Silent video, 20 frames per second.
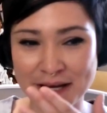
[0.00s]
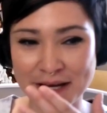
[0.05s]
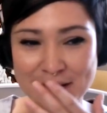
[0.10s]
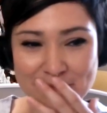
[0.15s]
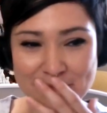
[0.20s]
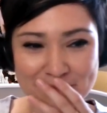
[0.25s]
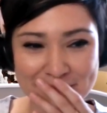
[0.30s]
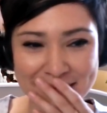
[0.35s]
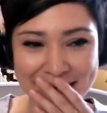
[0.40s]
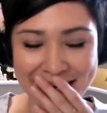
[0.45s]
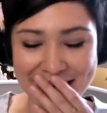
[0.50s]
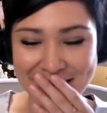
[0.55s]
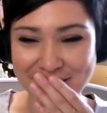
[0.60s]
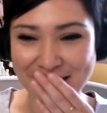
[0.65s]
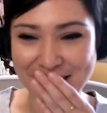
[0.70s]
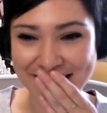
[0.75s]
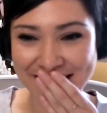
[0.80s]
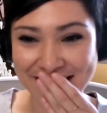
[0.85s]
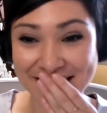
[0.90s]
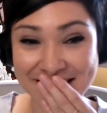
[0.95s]
him, and I
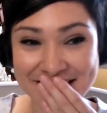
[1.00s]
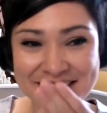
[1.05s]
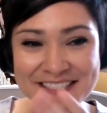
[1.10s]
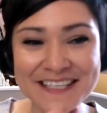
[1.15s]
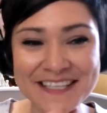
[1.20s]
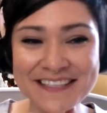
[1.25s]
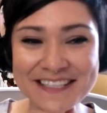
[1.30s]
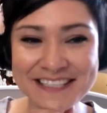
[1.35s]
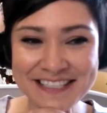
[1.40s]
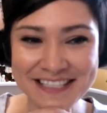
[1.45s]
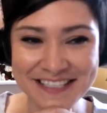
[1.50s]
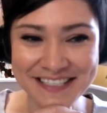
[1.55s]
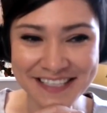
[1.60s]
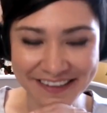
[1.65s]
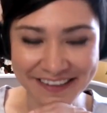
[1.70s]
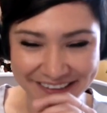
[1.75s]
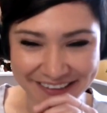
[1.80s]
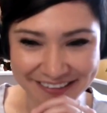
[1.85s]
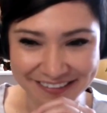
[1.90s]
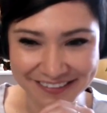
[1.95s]
read it. And I said, "This is
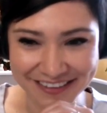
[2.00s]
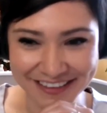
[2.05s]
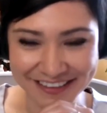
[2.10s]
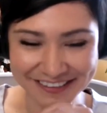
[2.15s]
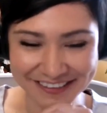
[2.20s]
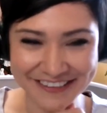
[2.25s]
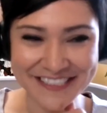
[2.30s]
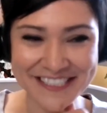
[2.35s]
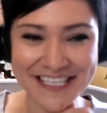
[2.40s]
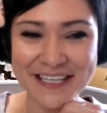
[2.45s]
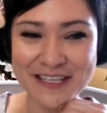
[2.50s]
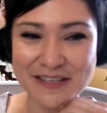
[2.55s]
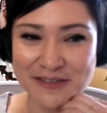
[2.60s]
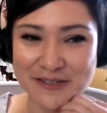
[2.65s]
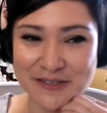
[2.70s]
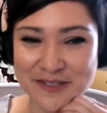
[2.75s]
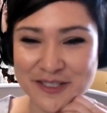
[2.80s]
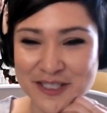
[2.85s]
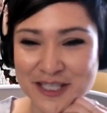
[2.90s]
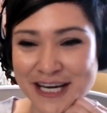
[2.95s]
good. It looks like you
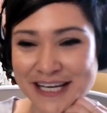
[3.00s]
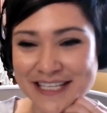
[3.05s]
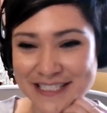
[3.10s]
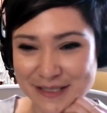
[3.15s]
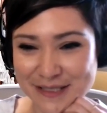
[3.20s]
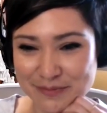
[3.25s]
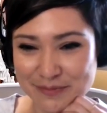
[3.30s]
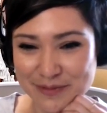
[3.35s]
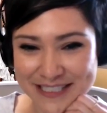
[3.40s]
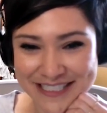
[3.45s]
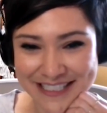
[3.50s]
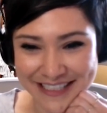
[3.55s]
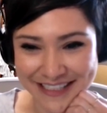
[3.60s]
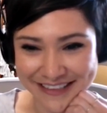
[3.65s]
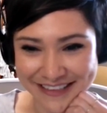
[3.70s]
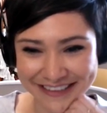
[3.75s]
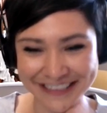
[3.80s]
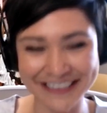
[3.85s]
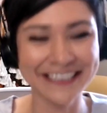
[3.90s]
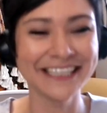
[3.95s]
use ChatGPT."
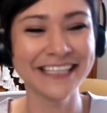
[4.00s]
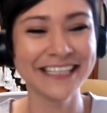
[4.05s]
You